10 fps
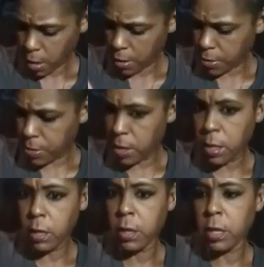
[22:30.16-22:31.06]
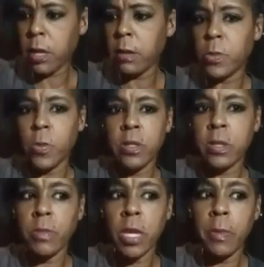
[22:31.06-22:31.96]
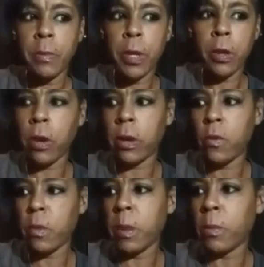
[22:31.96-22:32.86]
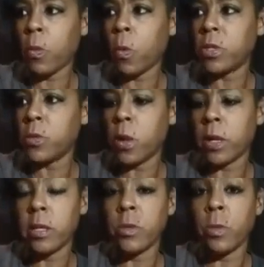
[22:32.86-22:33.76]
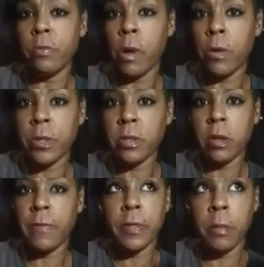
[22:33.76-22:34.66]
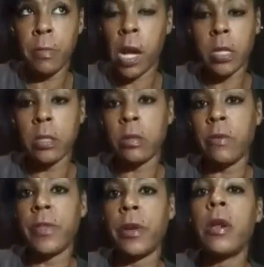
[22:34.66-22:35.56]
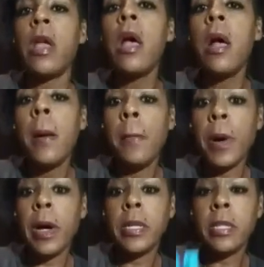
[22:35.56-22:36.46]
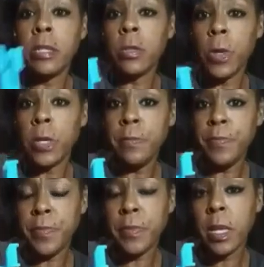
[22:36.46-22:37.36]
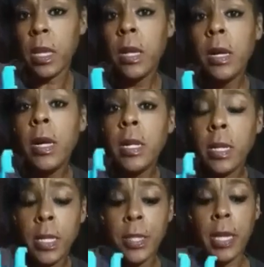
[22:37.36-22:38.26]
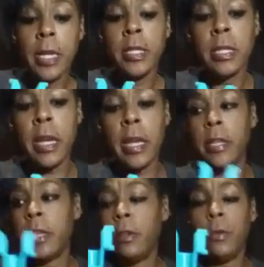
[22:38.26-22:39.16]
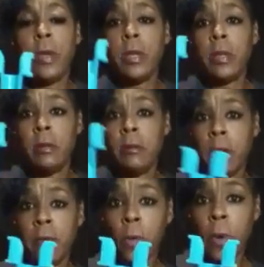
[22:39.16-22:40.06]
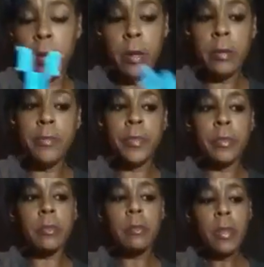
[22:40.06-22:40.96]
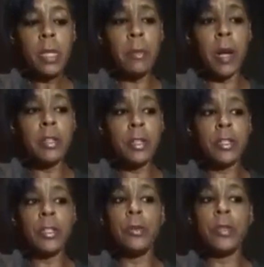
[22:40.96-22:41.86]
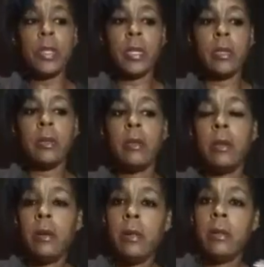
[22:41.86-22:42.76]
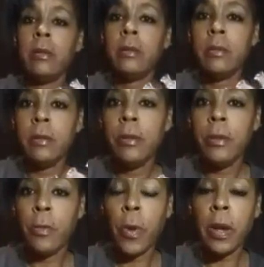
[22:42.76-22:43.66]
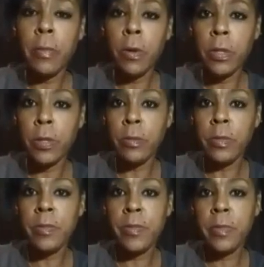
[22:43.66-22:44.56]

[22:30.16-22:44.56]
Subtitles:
I think it comes with some type of picker. I don't remember which one because all this stuff is in boxes over there. But this one, they say that you can avoid by just using your Rainbow Loom.